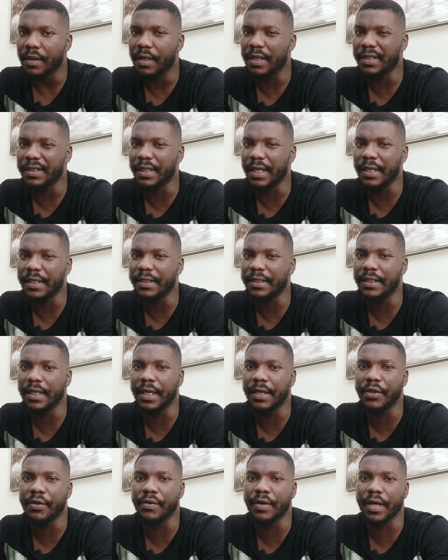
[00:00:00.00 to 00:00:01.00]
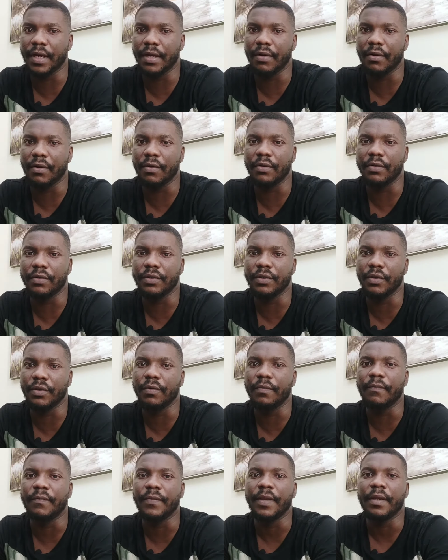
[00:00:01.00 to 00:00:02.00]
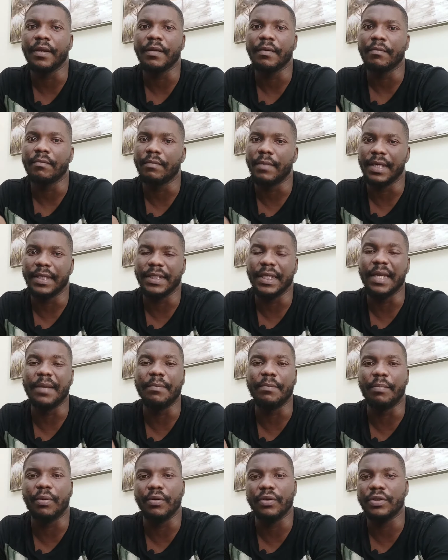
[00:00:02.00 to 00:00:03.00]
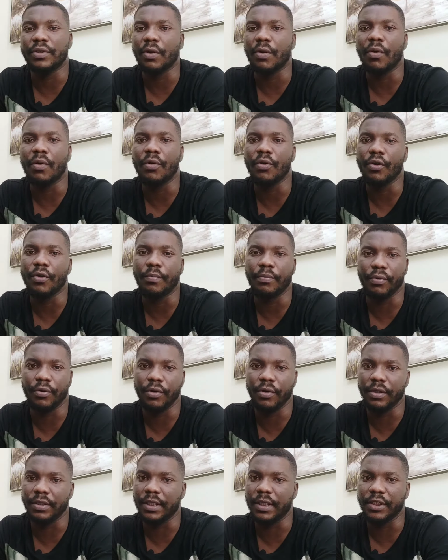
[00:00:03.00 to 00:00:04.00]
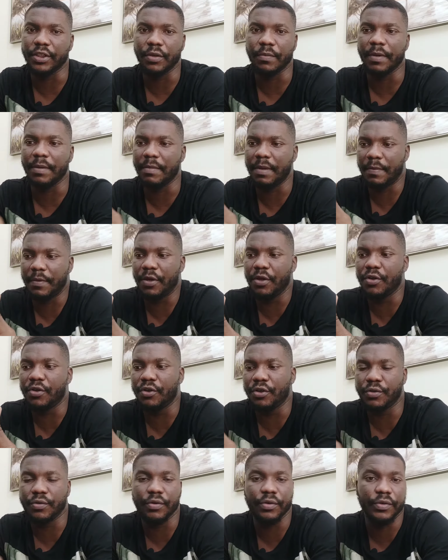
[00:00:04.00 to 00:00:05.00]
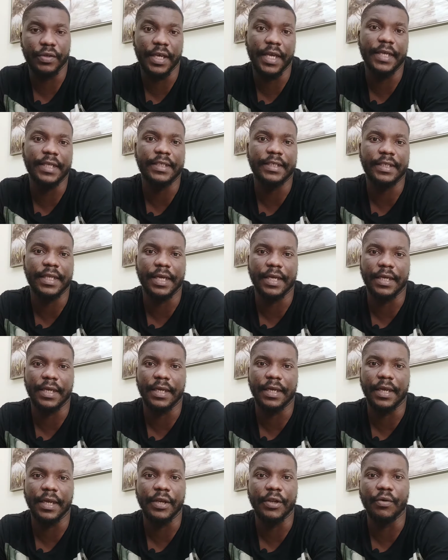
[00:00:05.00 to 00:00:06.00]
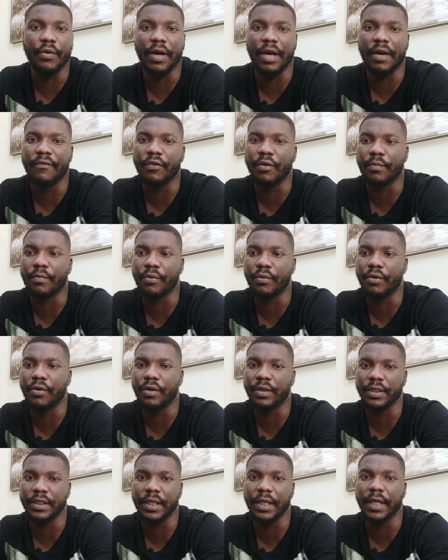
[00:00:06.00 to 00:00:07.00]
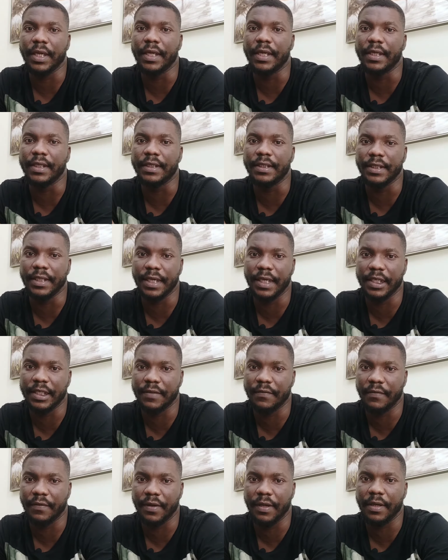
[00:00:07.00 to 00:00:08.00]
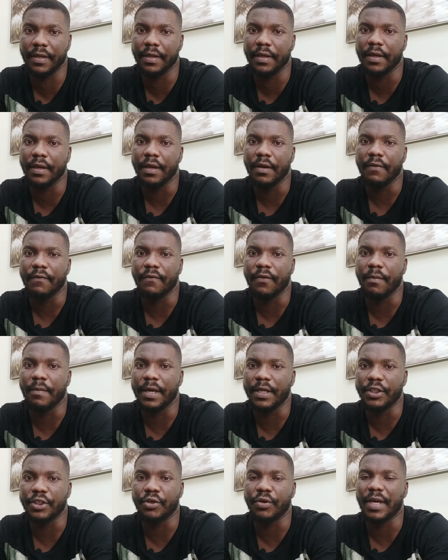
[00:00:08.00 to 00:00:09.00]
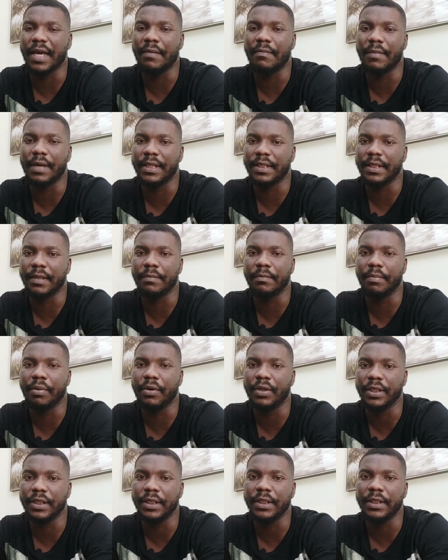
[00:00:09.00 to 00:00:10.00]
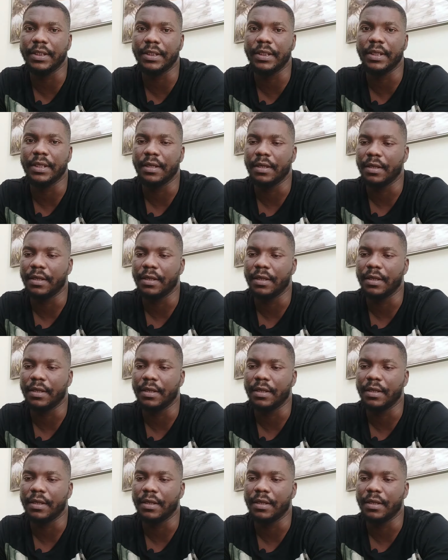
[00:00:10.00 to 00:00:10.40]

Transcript: aside that, you can also must import all your products, assuming maybe you just want to get started and you have your product in CSV format, you can mass import it